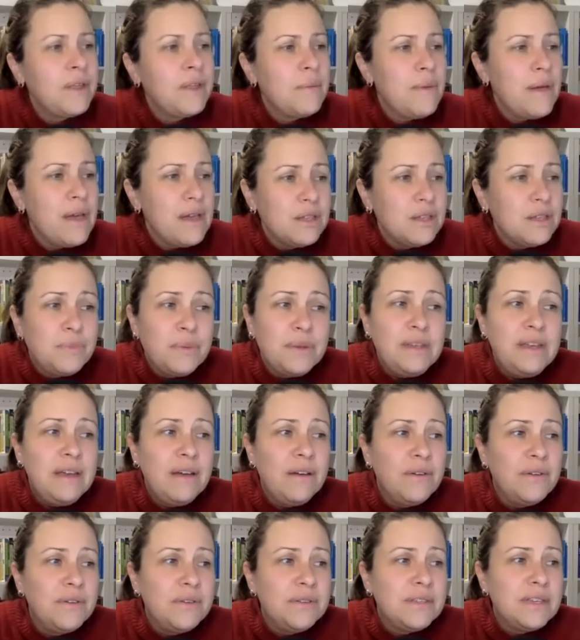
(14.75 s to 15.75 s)
My husband
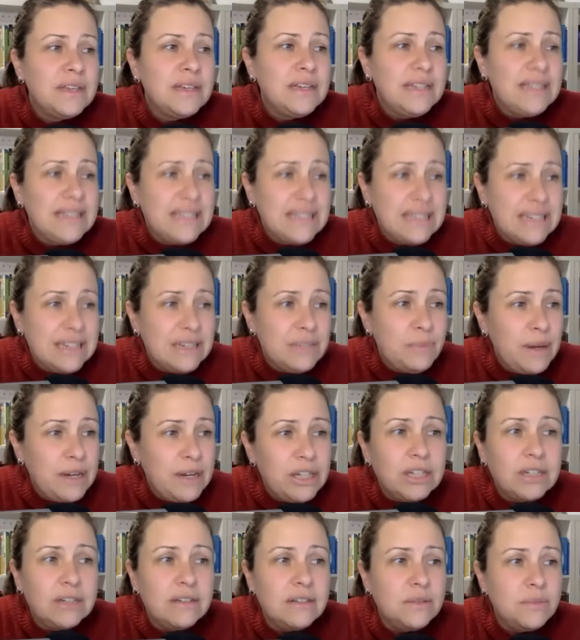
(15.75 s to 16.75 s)
yells and isn't as
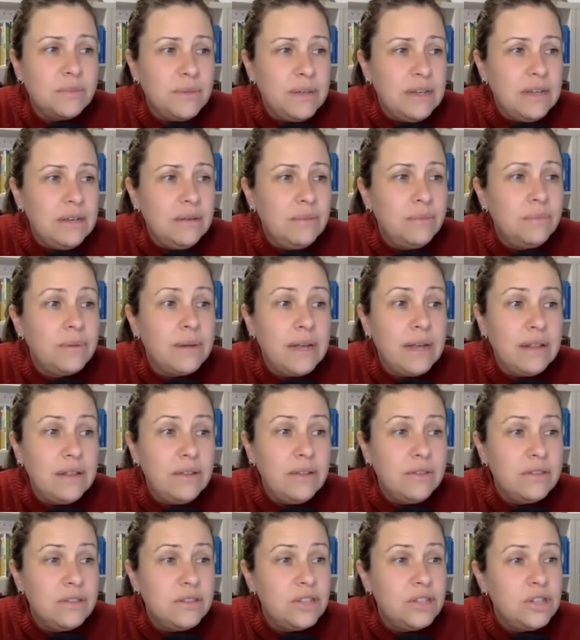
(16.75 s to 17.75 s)
patient as me, but I
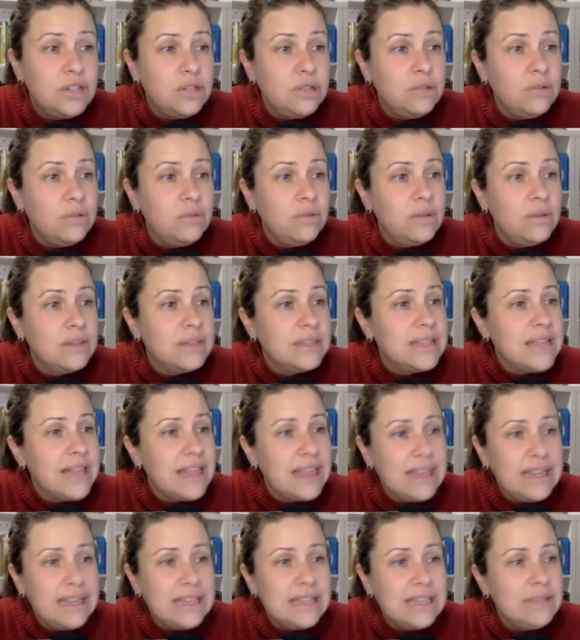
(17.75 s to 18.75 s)
lose it too, as
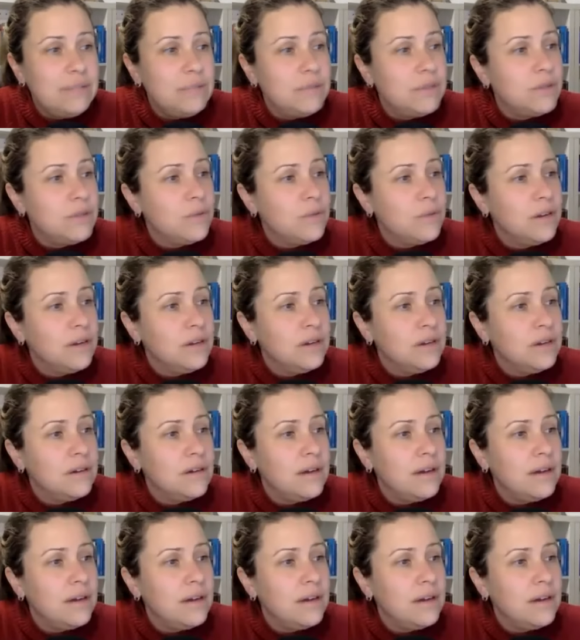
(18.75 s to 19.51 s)
nothing seems to work.